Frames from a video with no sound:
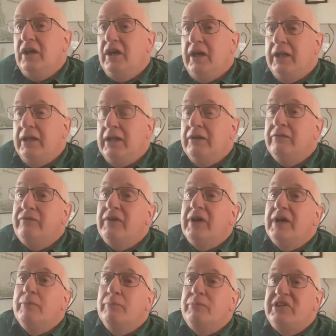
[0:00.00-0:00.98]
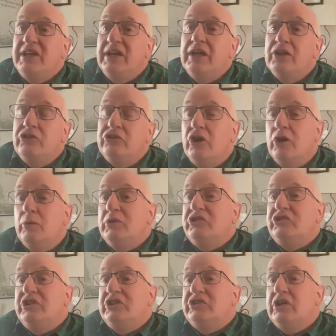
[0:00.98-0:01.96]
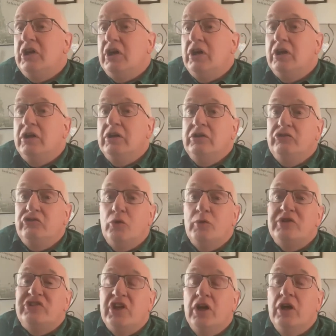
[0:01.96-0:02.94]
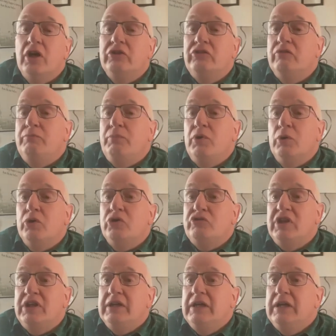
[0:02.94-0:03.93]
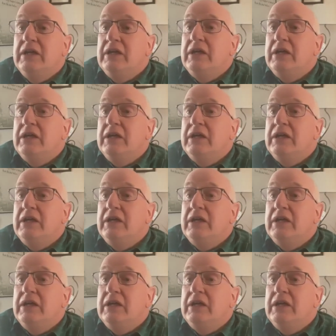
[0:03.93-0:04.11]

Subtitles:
And if Dylan Thomas is hard, so is a lot of poetry.